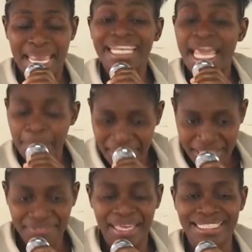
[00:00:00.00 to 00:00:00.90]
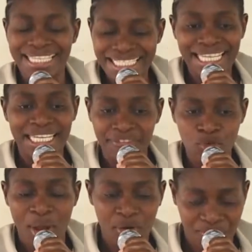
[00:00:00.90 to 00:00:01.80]
And I believe that each and every
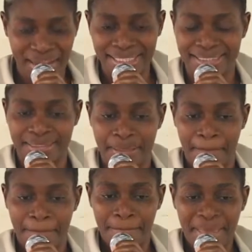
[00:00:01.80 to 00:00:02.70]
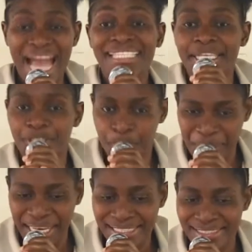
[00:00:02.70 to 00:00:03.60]
one of us has
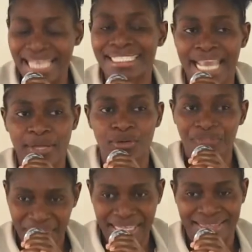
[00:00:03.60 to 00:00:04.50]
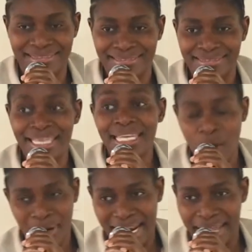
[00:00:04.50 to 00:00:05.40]
experienced such kind of thing in
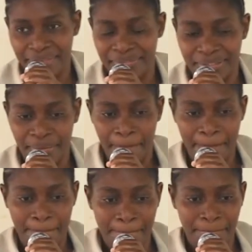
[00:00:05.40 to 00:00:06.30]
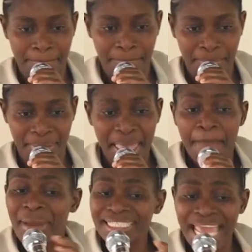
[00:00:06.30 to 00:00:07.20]
our lives.
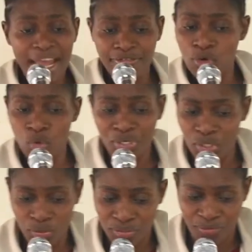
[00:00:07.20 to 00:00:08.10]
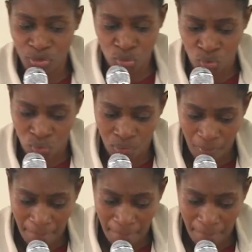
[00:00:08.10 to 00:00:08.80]
But I have good news for you.